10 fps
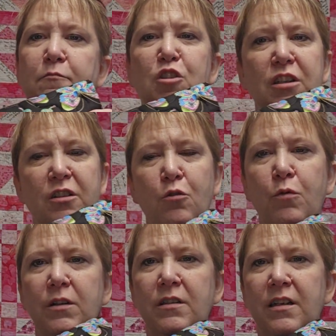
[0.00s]
just
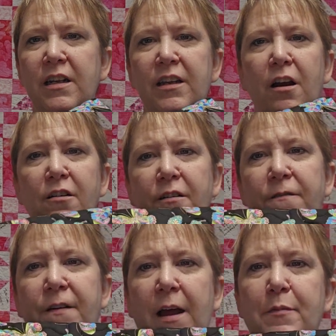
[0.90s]
quilted a yard
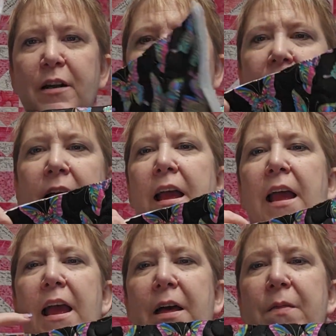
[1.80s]
of fabric,
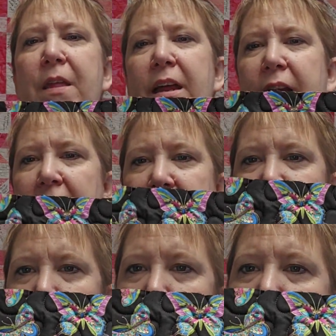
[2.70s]
and then I
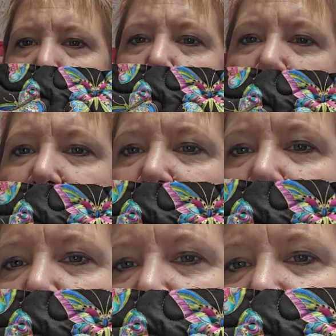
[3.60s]
am working
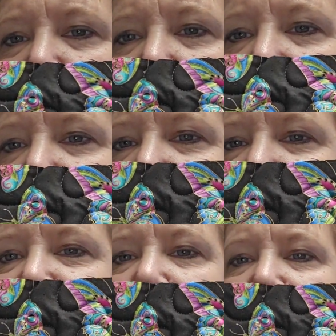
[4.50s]
on a
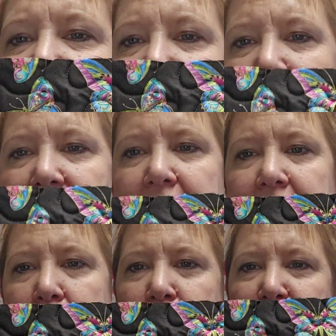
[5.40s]
sidekick,
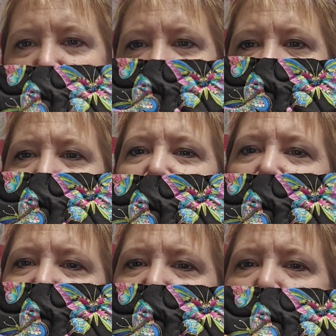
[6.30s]
which is a
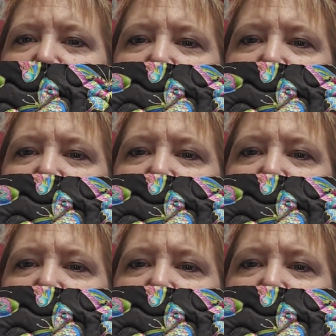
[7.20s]
pattern by